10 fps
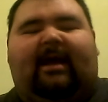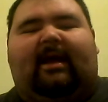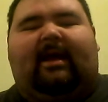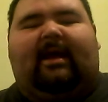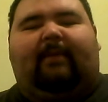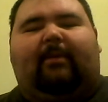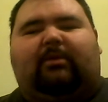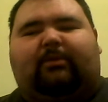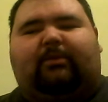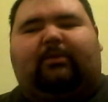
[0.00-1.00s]
There was
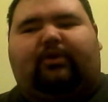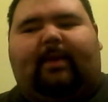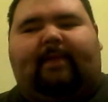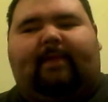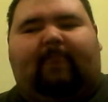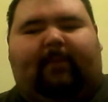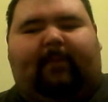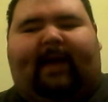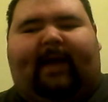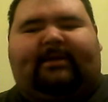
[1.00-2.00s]
supposed to be
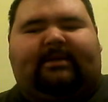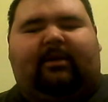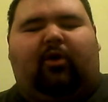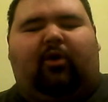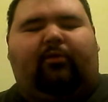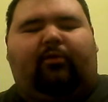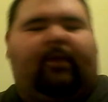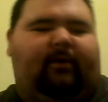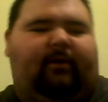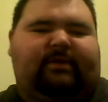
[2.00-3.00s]
blanks in the gun, but
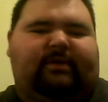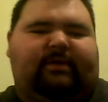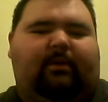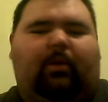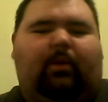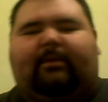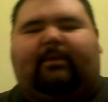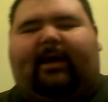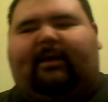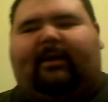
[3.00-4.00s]
obviously there wasn't a
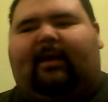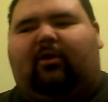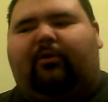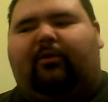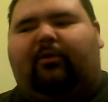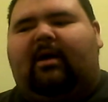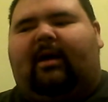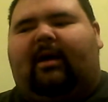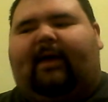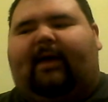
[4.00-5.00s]
blank in that gun.
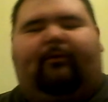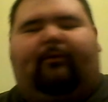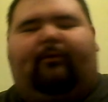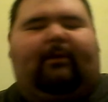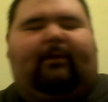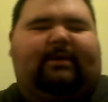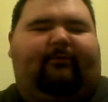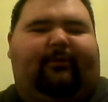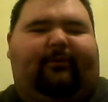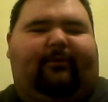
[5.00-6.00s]
I don't know if that was
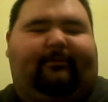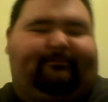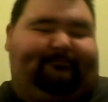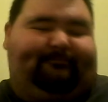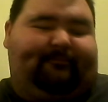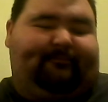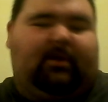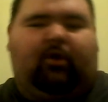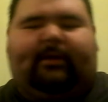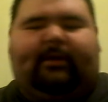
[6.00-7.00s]
ever
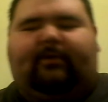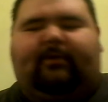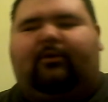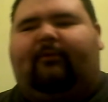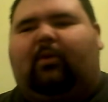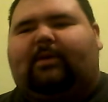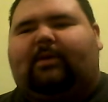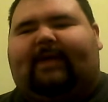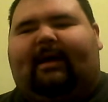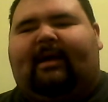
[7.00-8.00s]
looked into, if it was
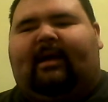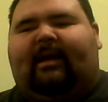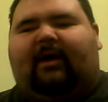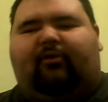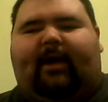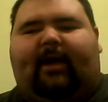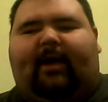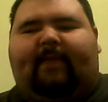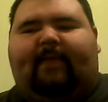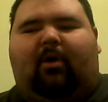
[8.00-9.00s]
a
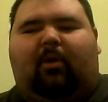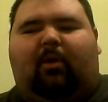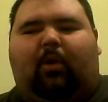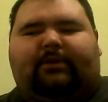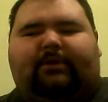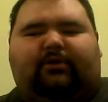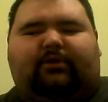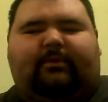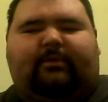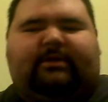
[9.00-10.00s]
crime or was it just a
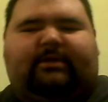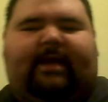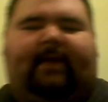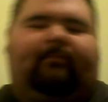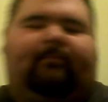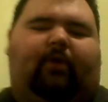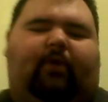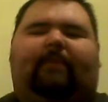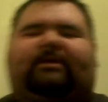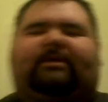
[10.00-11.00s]
mistake. Probably a
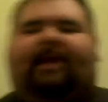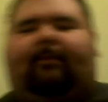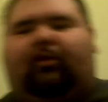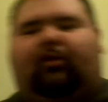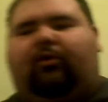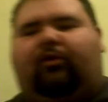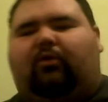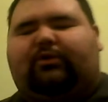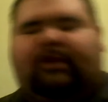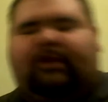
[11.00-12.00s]
mistake, but who knows.